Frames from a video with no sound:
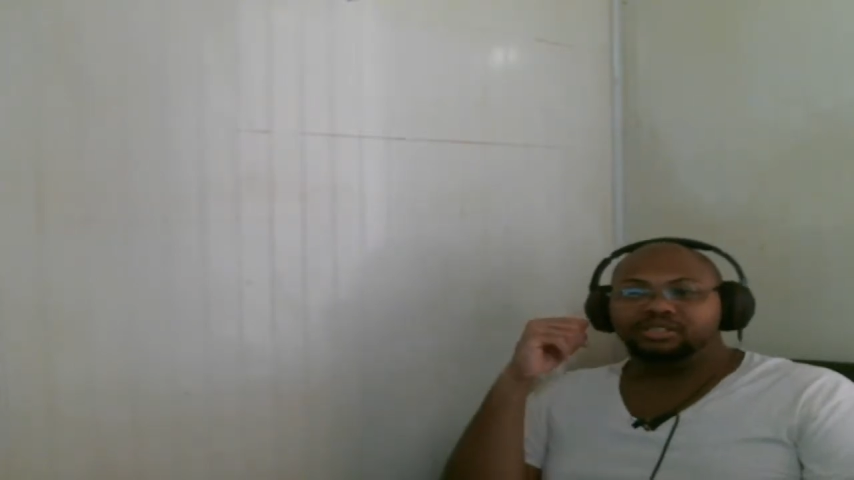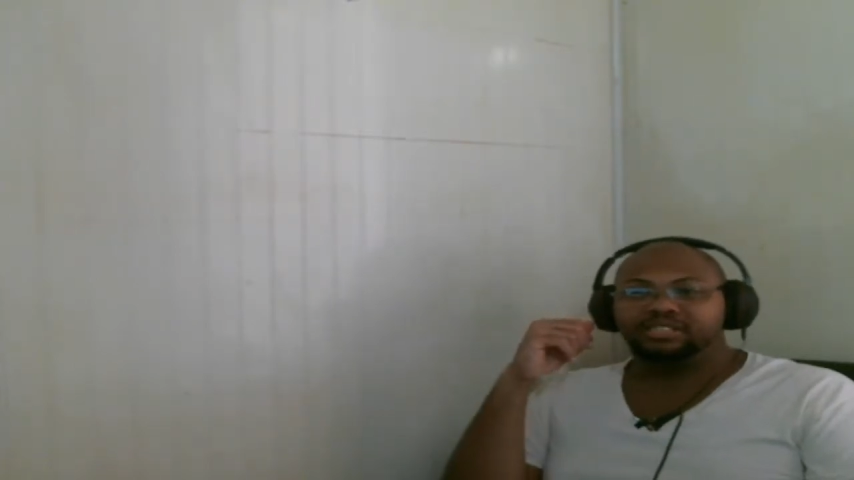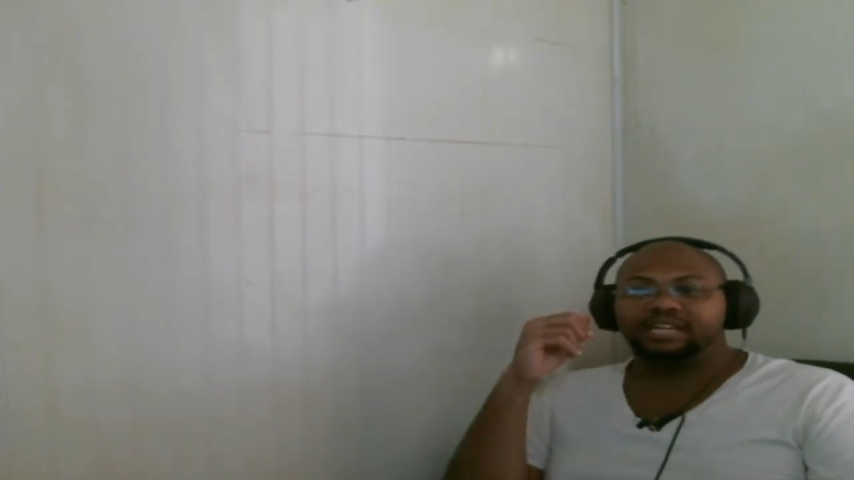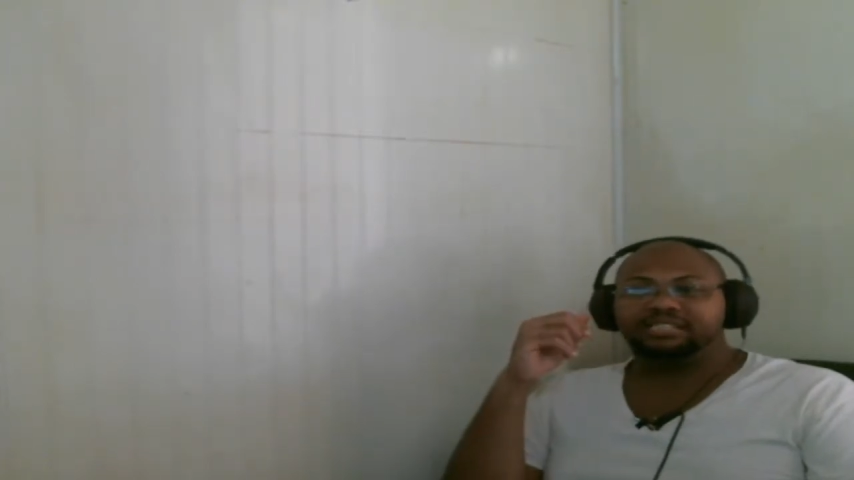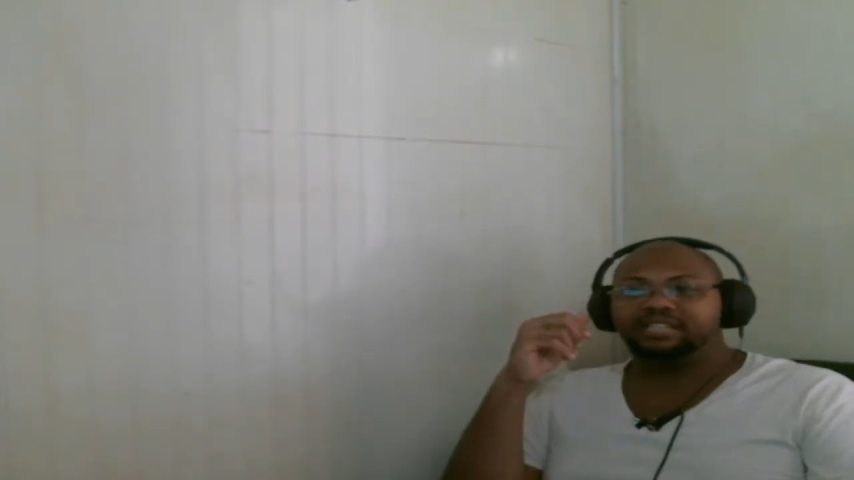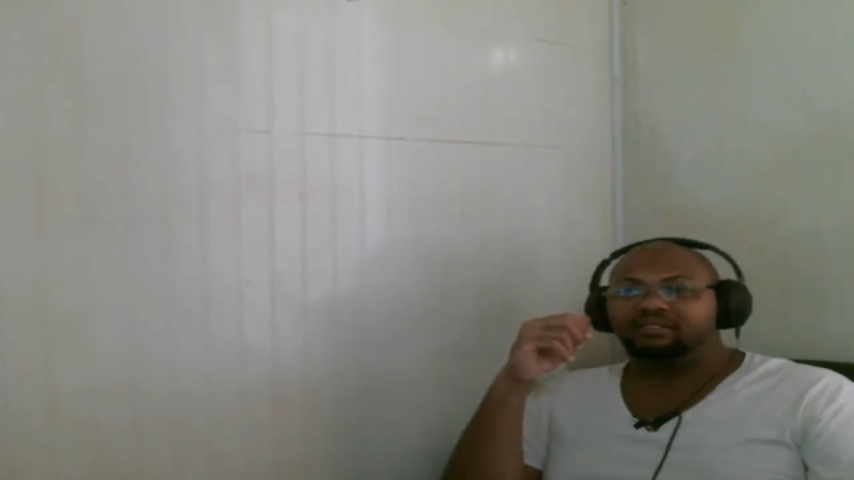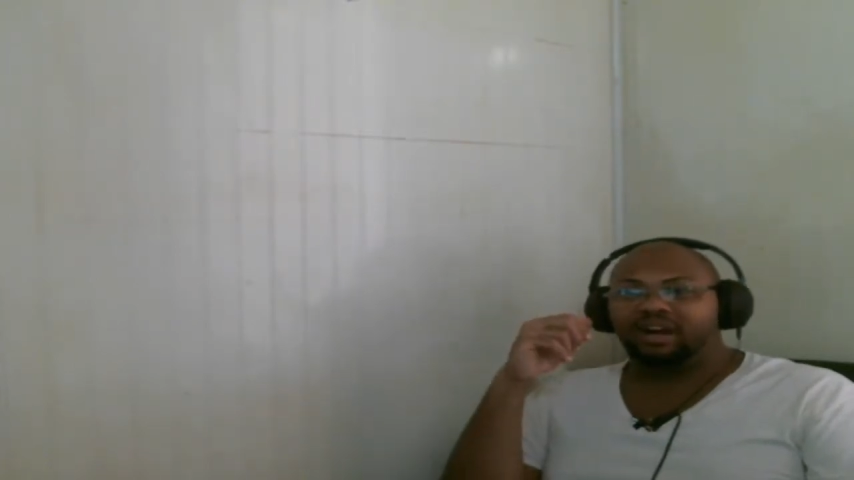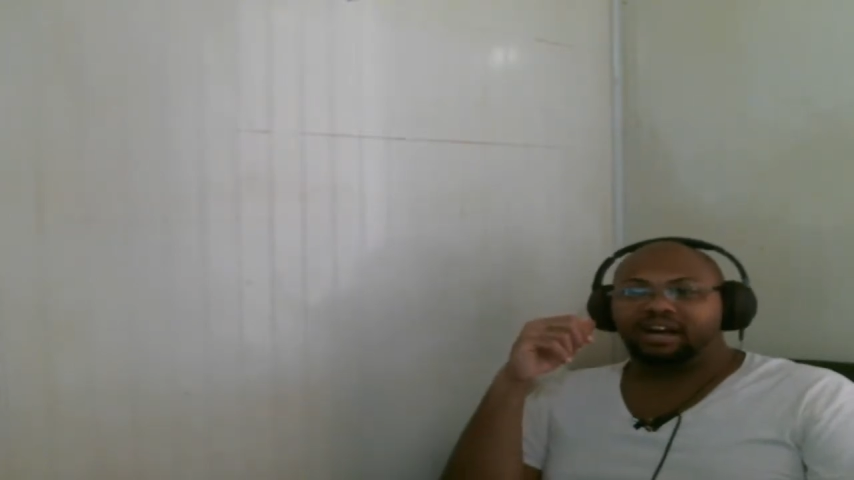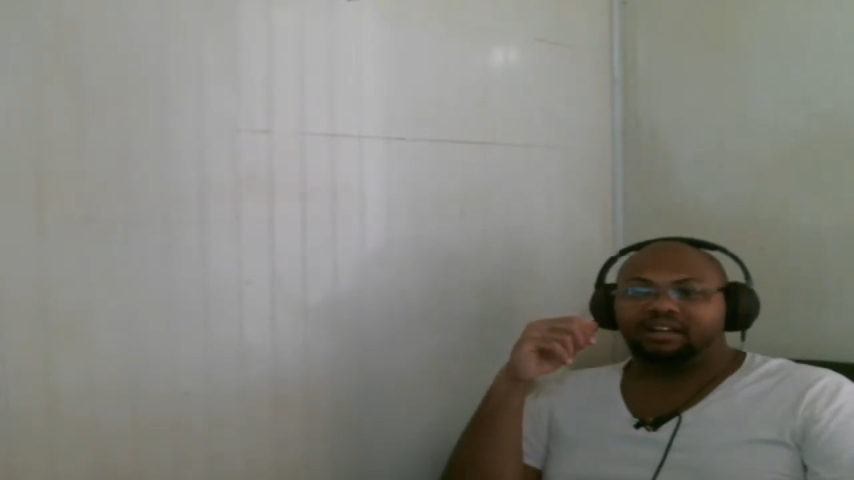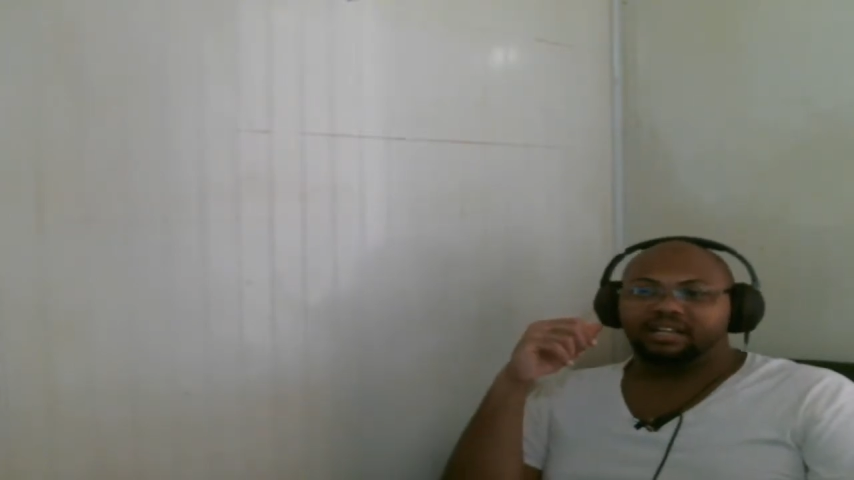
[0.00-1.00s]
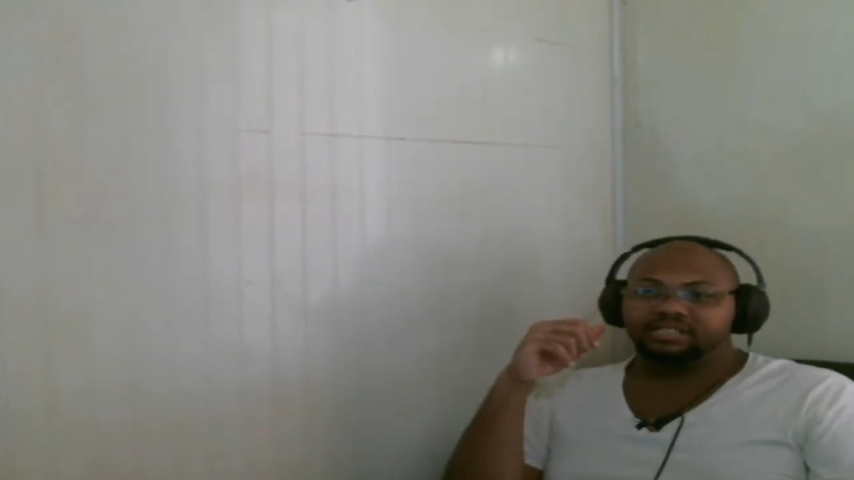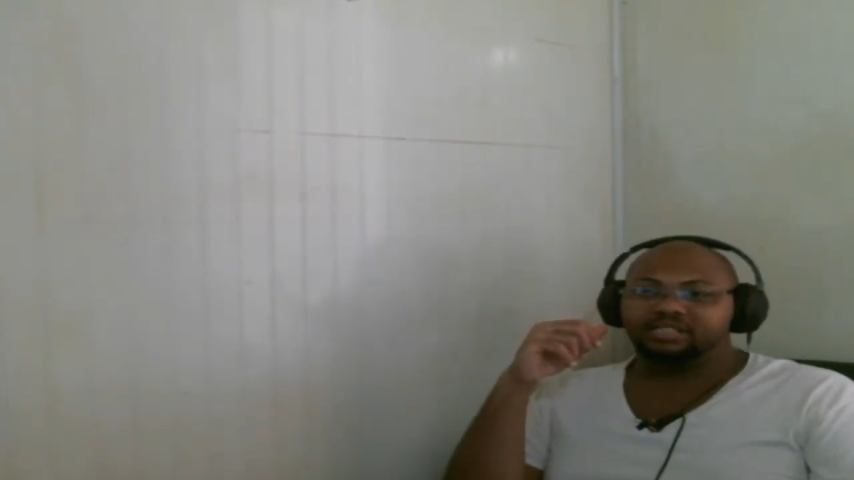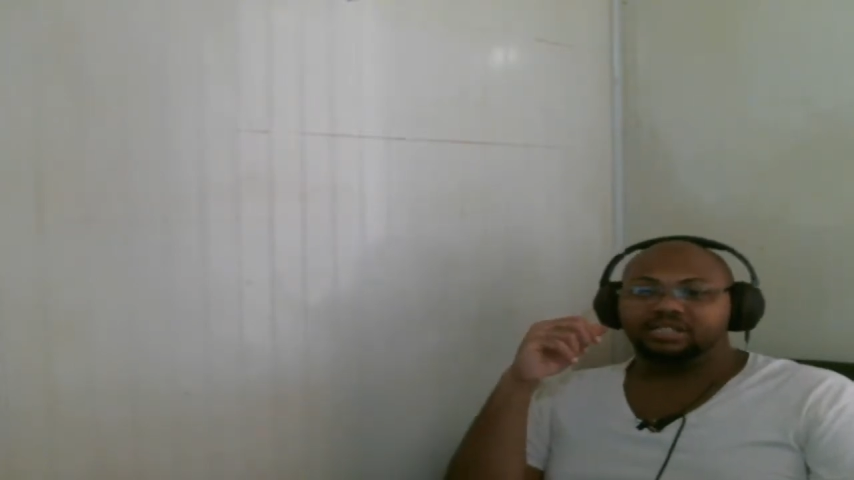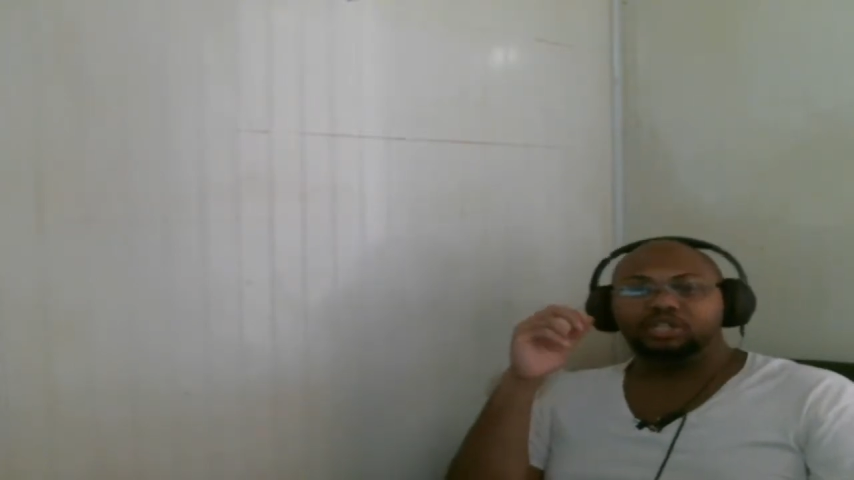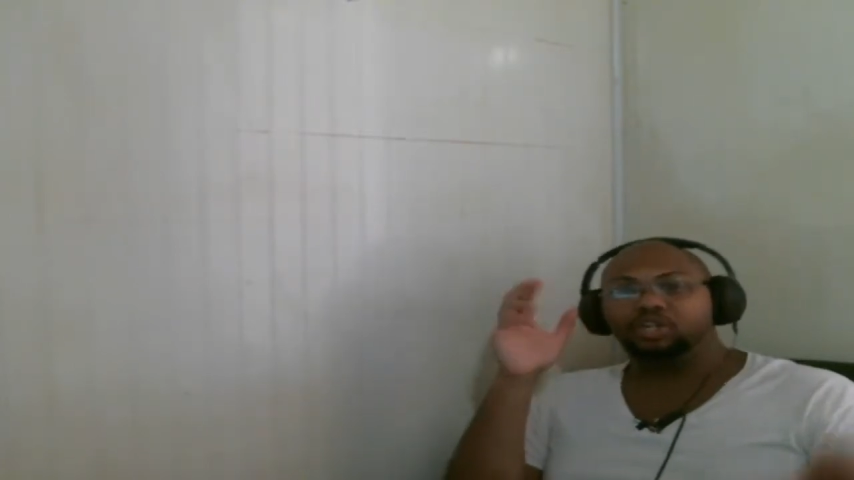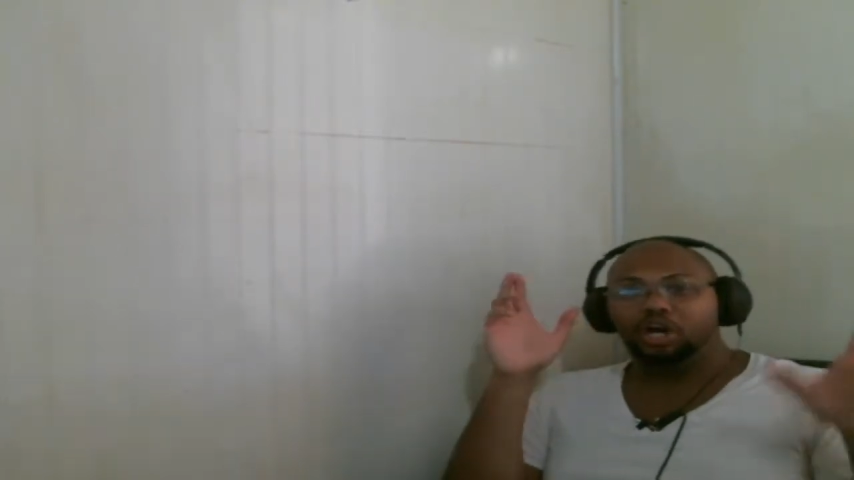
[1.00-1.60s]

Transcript: says it violates